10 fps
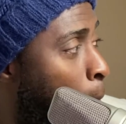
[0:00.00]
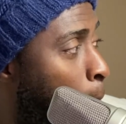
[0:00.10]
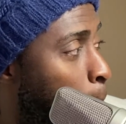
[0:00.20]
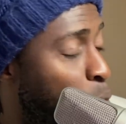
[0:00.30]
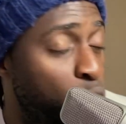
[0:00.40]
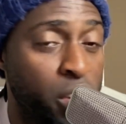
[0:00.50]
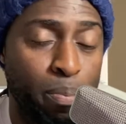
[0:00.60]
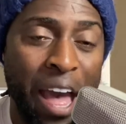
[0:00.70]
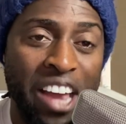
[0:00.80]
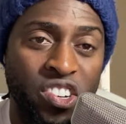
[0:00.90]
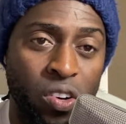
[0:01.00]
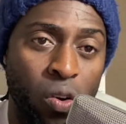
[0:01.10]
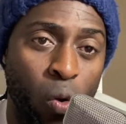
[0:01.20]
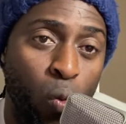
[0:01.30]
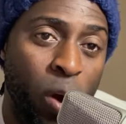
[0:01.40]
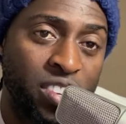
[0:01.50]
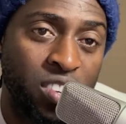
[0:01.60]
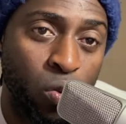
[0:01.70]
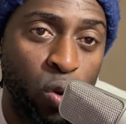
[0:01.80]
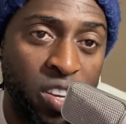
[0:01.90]
Move in passion, rest
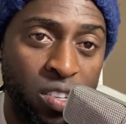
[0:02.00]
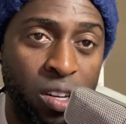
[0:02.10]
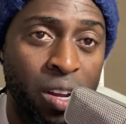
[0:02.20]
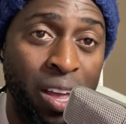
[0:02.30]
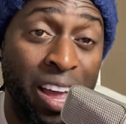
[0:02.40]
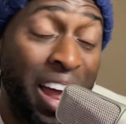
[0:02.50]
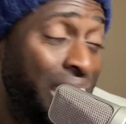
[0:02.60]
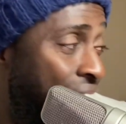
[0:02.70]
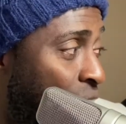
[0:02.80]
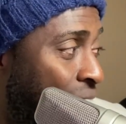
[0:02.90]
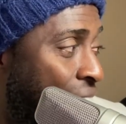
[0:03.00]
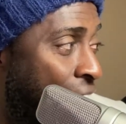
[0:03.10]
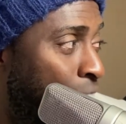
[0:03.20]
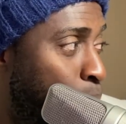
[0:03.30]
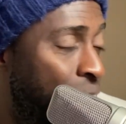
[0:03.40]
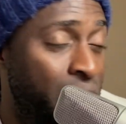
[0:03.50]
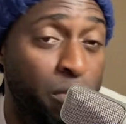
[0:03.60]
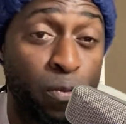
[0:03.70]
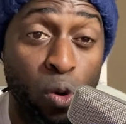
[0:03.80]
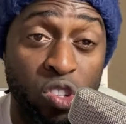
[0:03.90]
in reason. Allow the animating
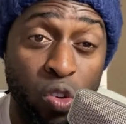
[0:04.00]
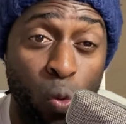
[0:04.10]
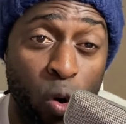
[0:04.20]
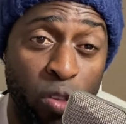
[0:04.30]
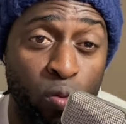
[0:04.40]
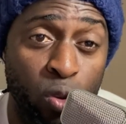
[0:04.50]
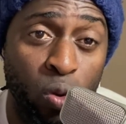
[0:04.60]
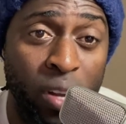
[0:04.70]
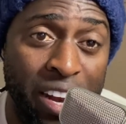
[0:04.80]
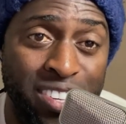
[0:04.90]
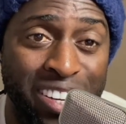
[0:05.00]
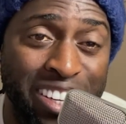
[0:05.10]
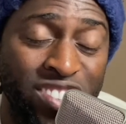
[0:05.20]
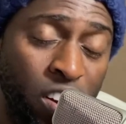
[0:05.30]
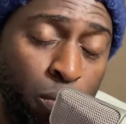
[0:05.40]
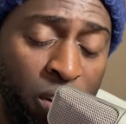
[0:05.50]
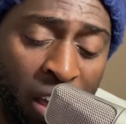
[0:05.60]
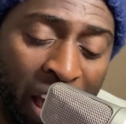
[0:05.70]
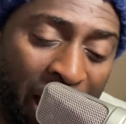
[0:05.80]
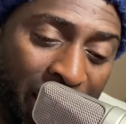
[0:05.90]
force to work through you, ladies and gentlemen.
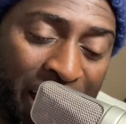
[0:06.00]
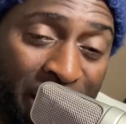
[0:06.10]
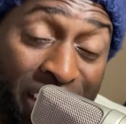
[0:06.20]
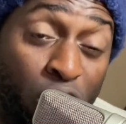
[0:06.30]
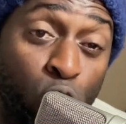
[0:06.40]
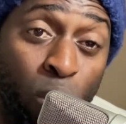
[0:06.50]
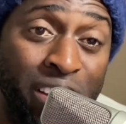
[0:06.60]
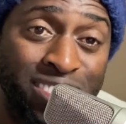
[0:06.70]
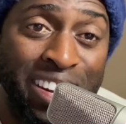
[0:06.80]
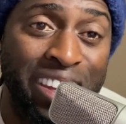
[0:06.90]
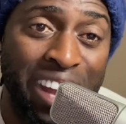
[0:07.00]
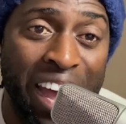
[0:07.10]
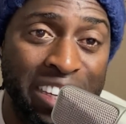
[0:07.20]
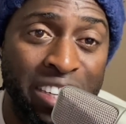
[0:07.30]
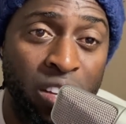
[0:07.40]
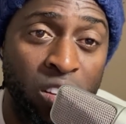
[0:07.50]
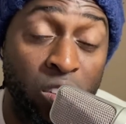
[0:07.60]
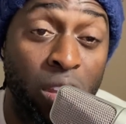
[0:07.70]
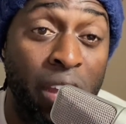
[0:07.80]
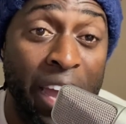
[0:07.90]
Allow that Christed light
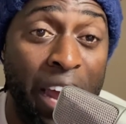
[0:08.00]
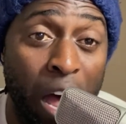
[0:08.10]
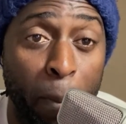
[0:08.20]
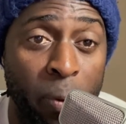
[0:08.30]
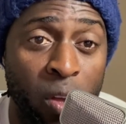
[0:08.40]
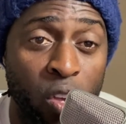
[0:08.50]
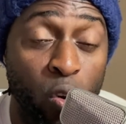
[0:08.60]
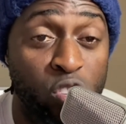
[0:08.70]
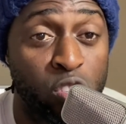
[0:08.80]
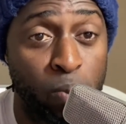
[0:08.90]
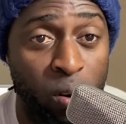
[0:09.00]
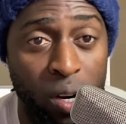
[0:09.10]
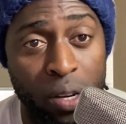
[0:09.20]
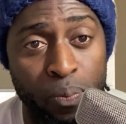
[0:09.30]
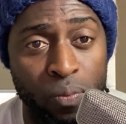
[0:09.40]
to light up your spirit.